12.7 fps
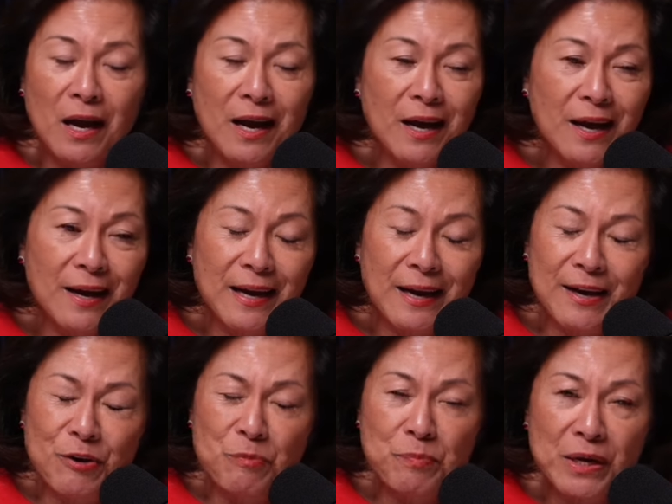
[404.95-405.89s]
I
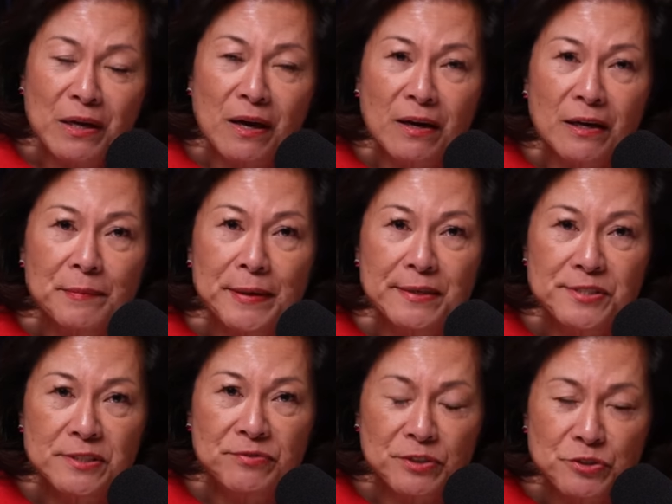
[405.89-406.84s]
don't pick on them. I
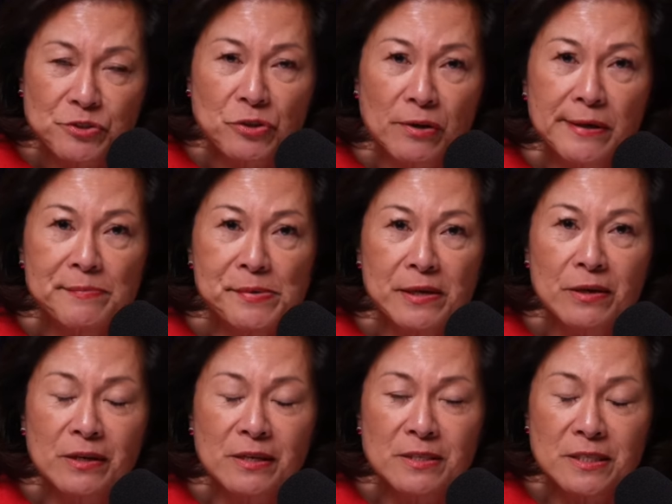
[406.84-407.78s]
just feel sorry
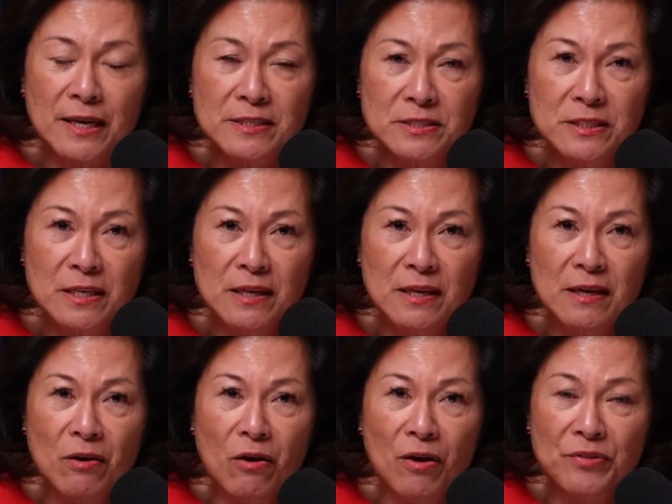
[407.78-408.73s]
because I see
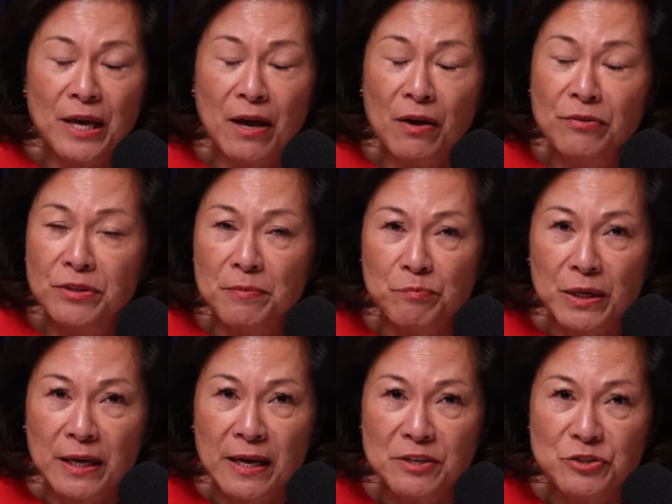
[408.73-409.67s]
all the health
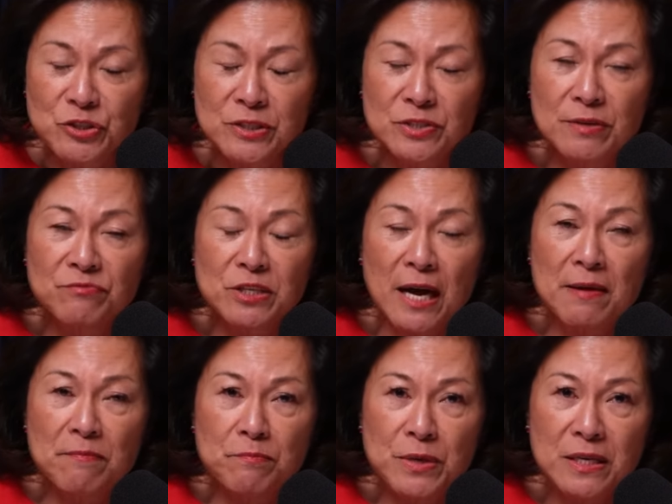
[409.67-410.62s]
implications of
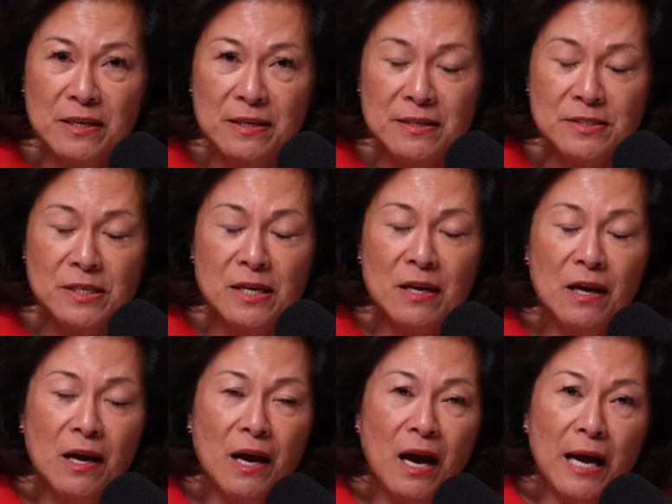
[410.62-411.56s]
diabetes,
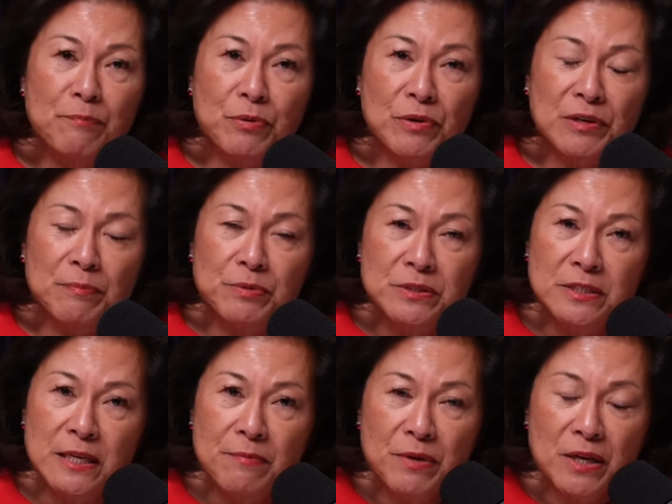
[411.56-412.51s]

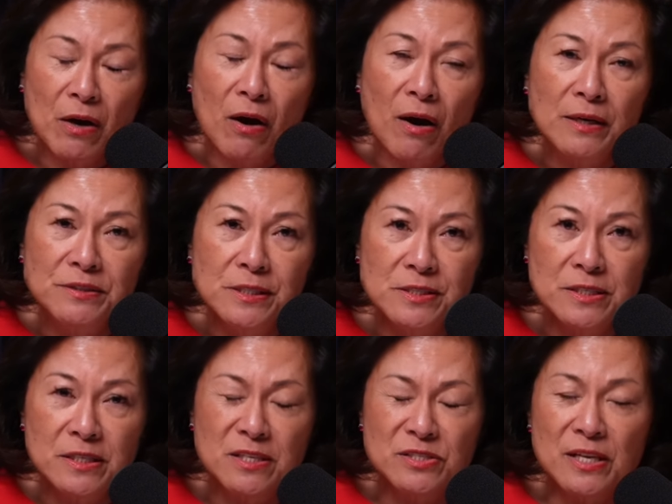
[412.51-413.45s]
hyperlipidemia, heart
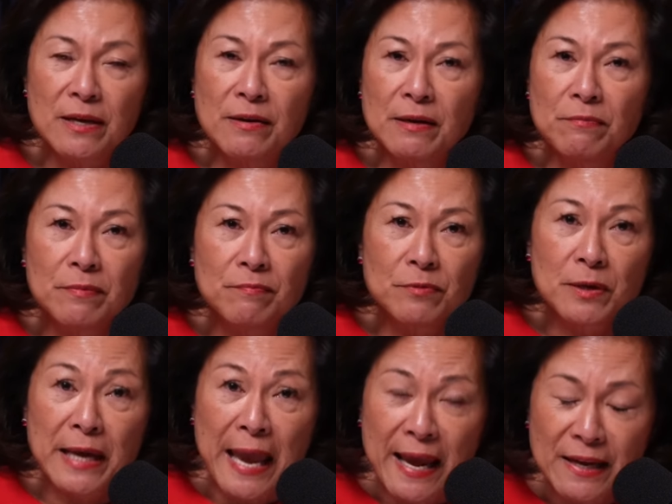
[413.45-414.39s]
disease, and then
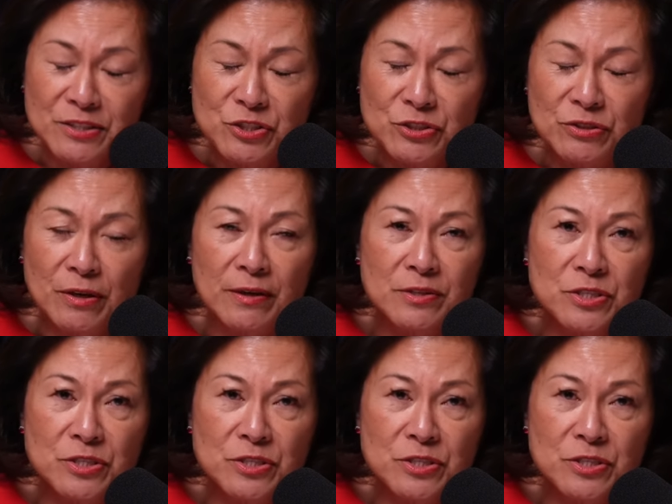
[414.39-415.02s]
cancer is